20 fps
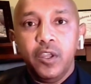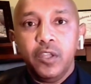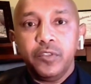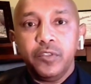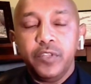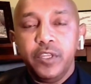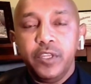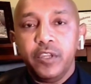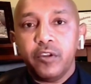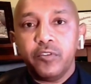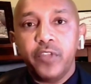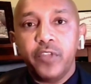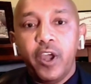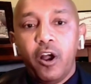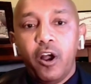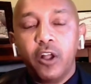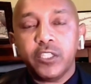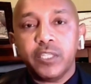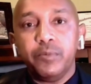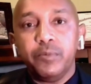The
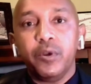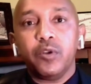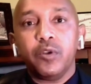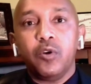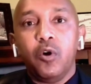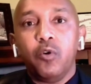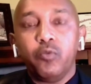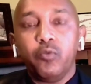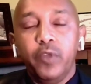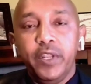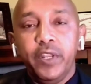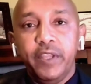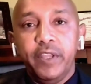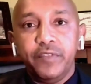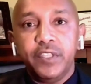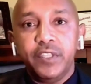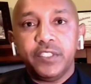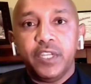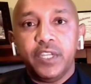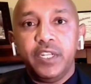ultimate goal really of
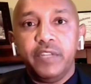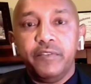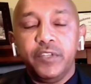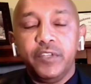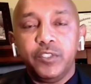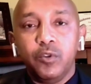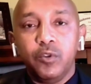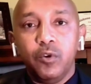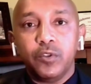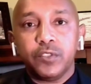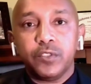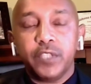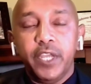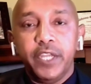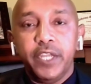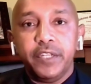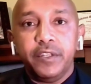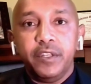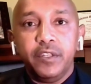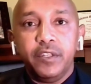these individuals
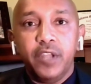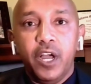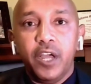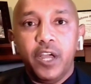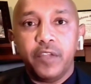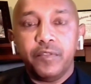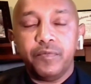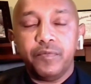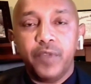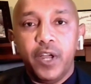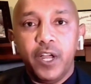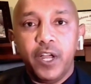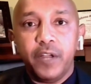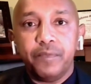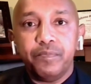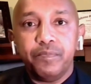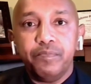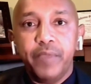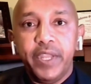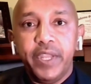and
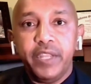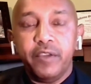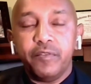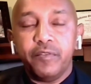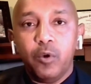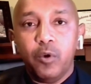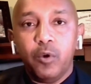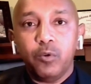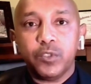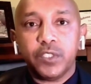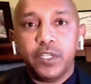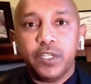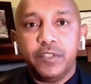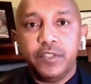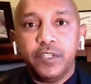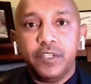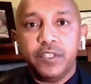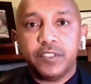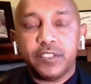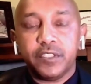many of those in
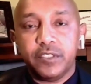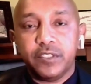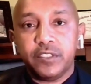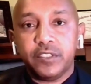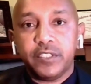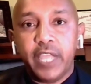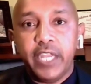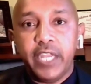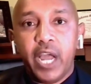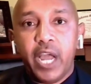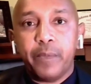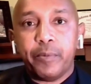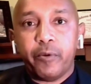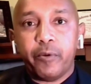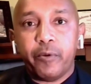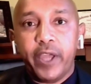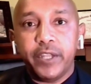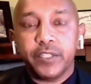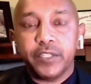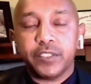the state
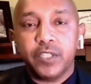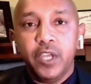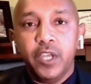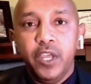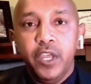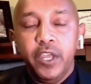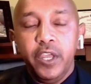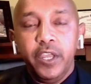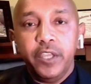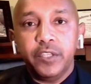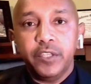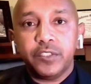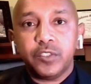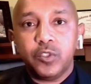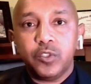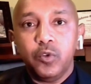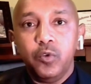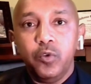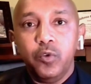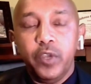apparatus is
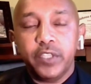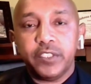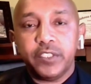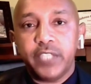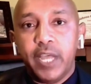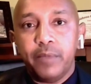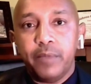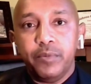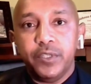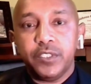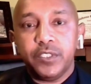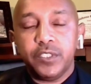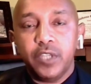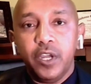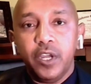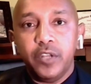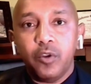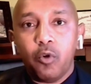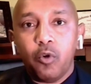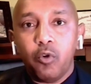to establish
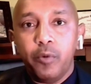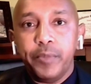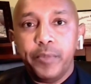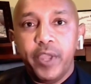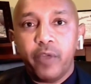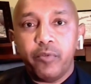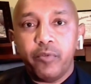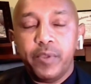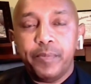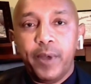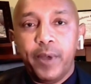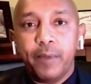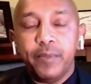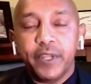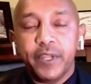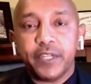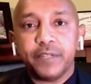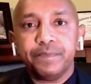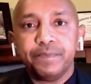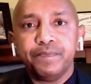an Oromia
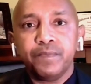Republic.